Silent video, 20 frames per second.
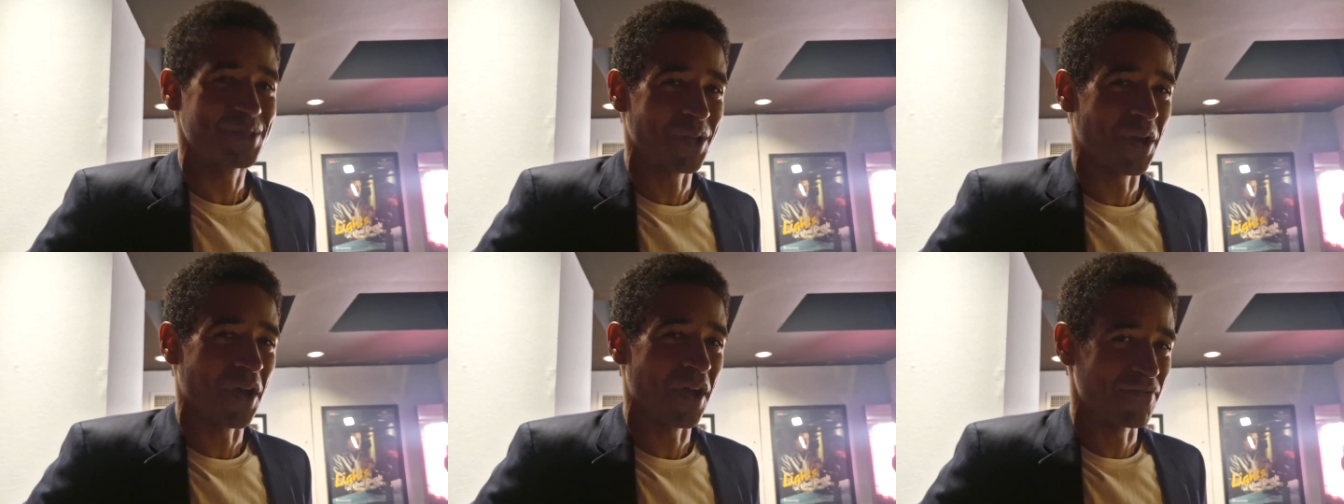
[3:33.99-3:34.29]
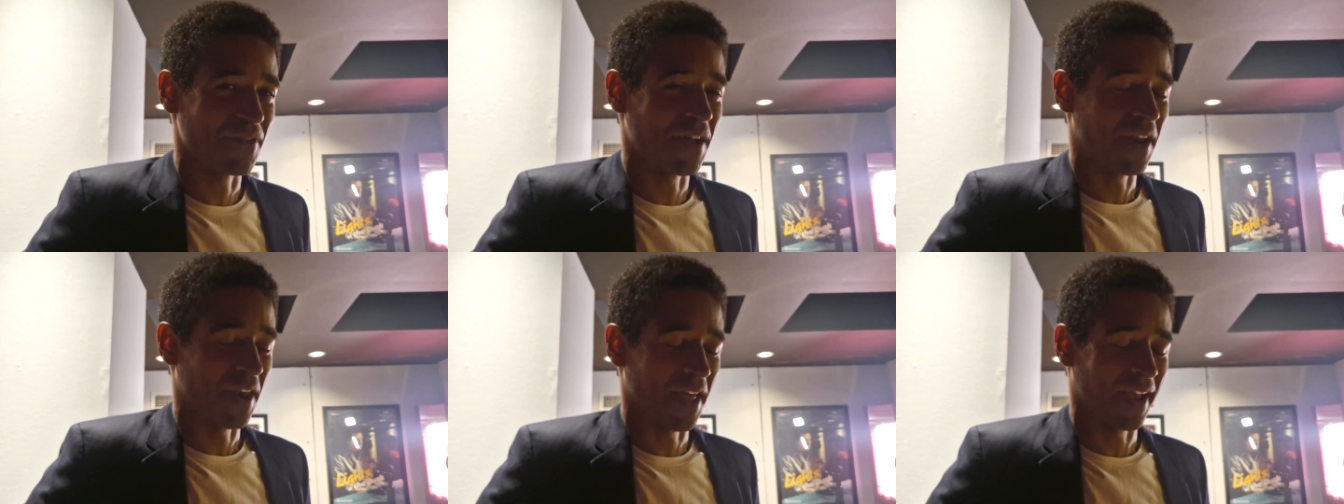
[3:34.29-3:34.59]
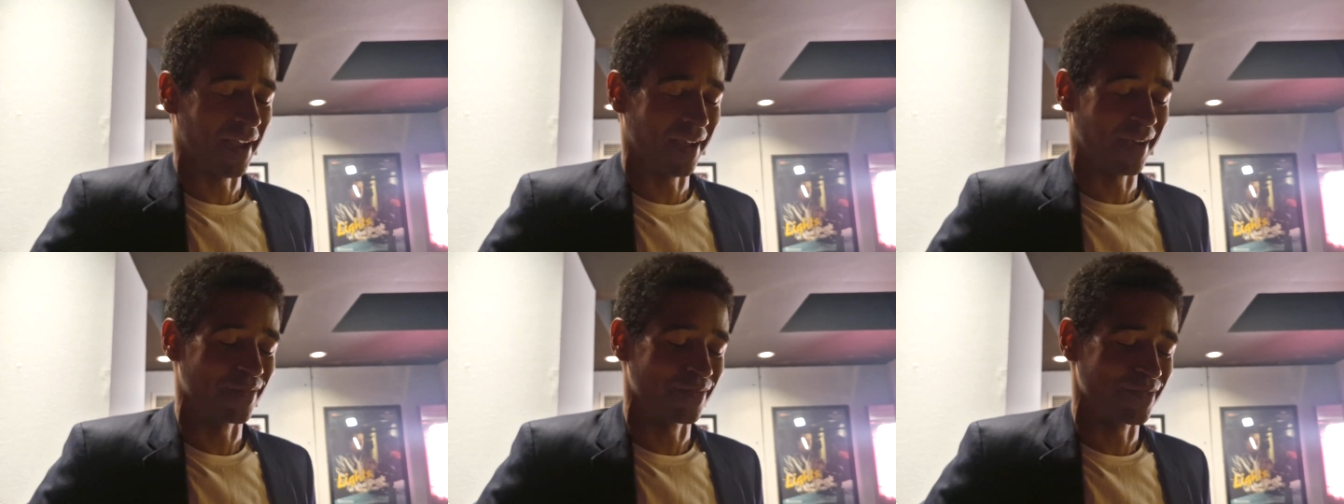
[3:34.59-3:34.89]
So I felt
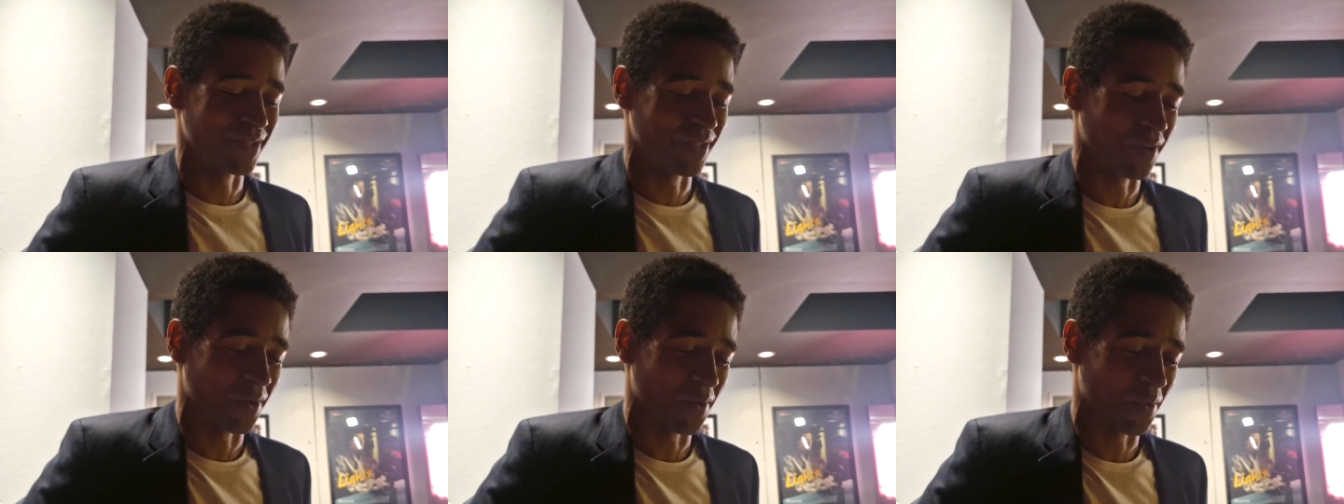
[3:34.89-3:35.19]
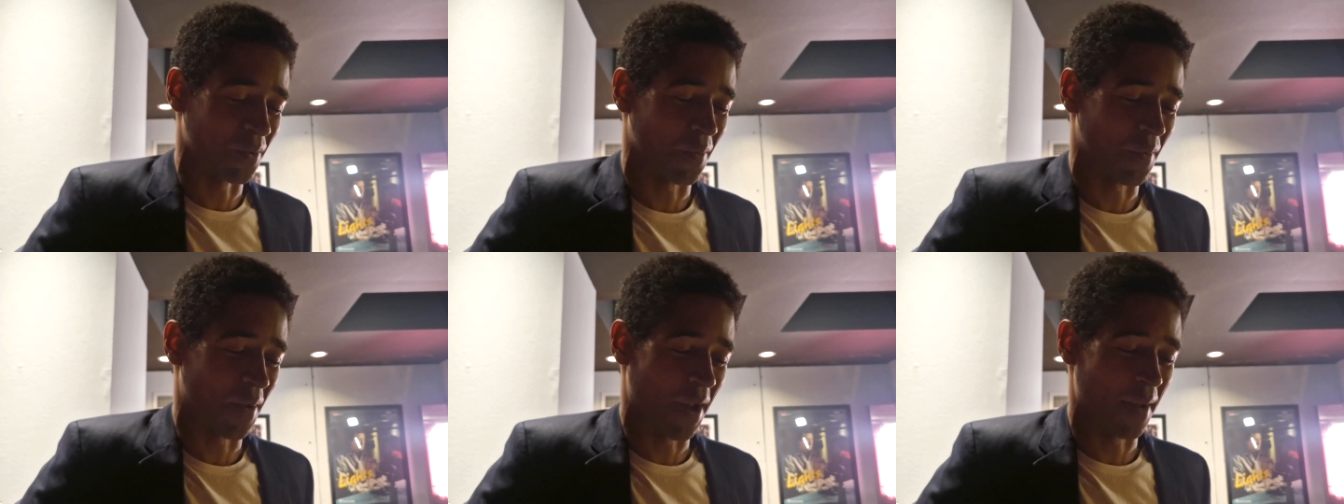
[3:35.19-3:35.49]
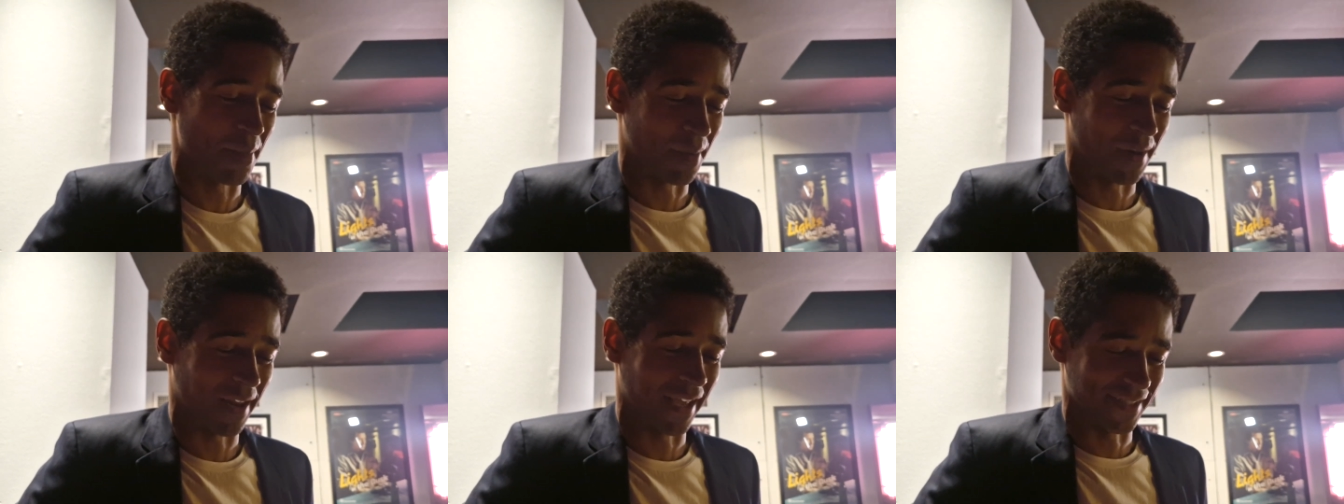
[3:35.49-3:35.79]
like I was in an all
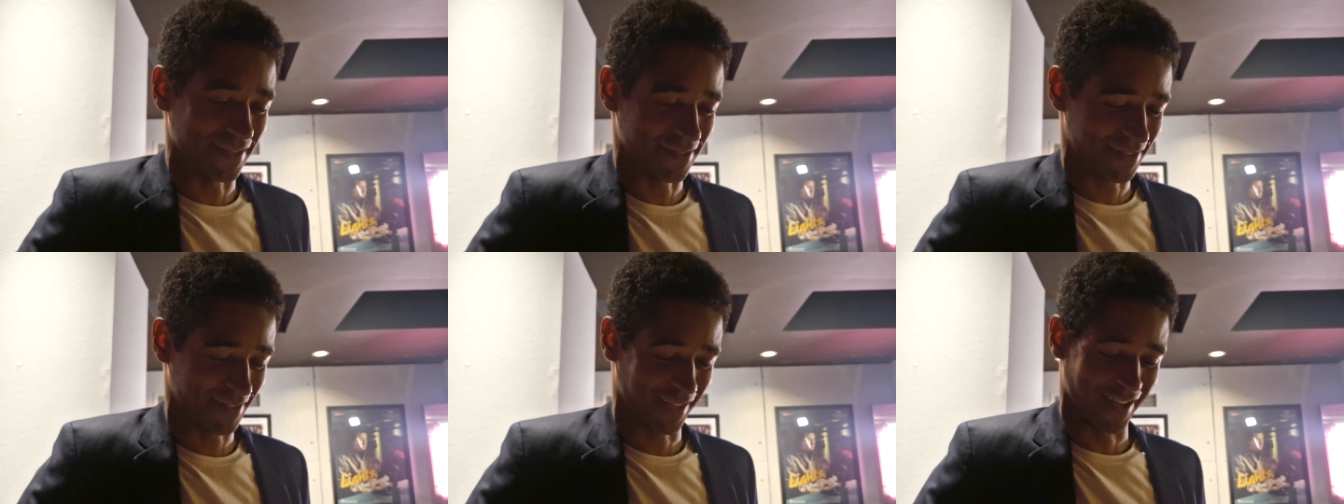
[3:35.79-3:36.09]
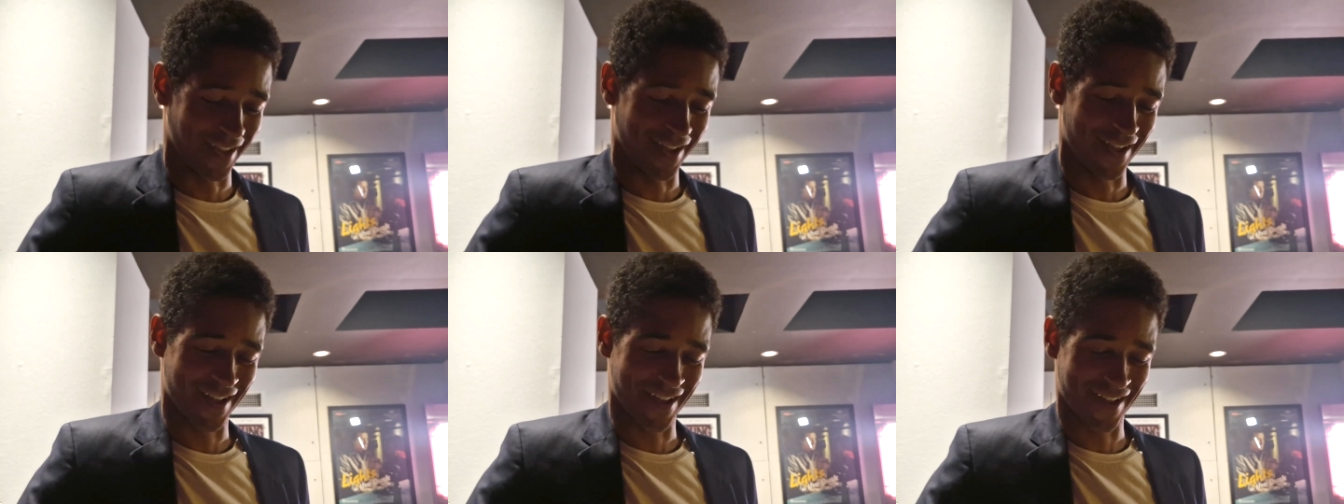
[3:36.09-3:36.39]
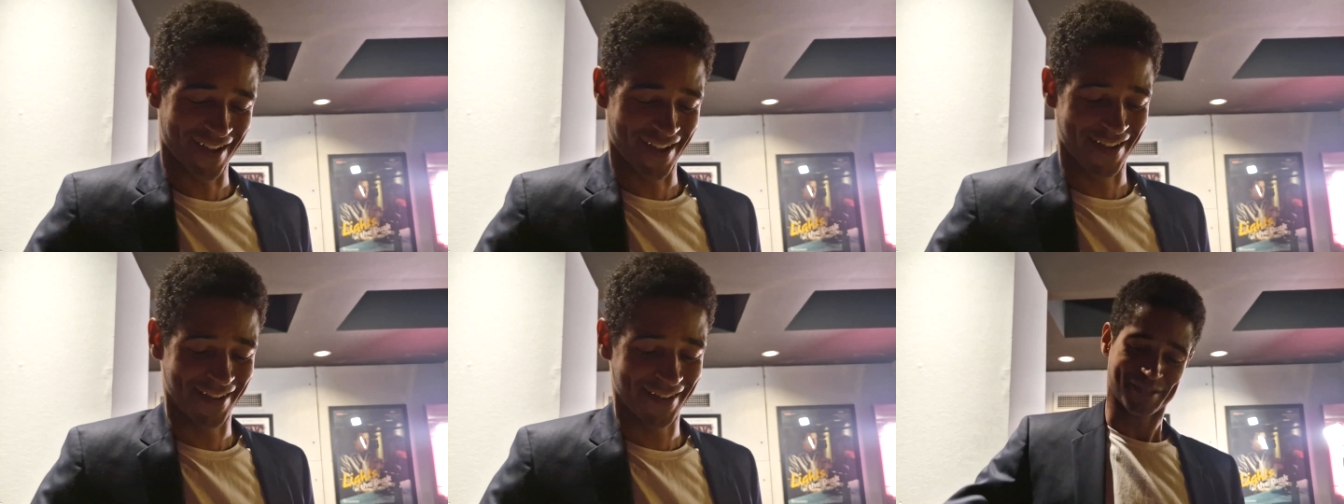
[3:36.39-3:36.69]
right place
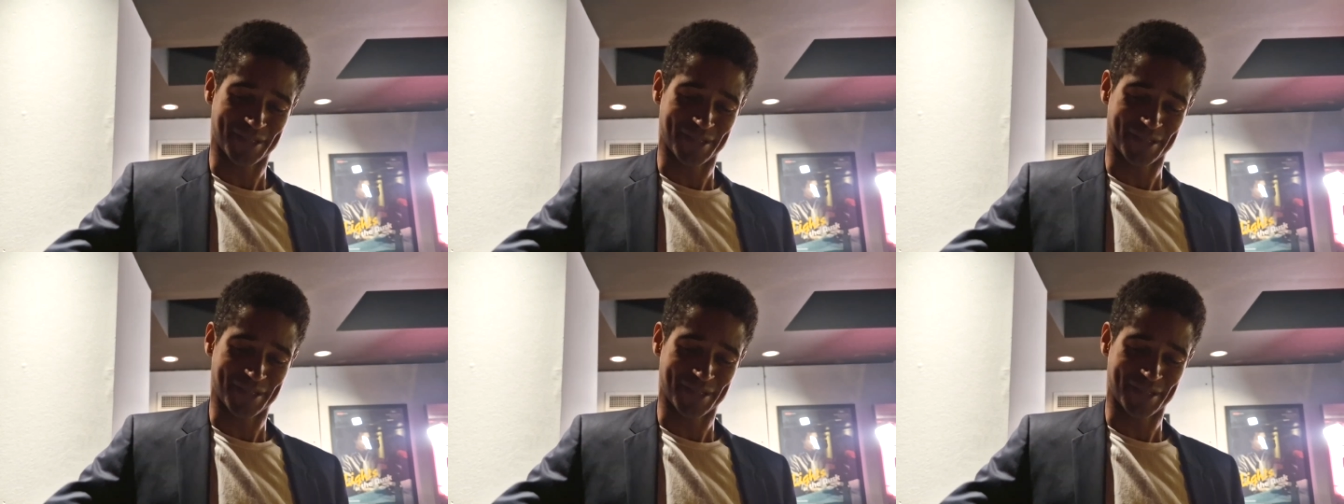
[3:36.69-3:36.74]
to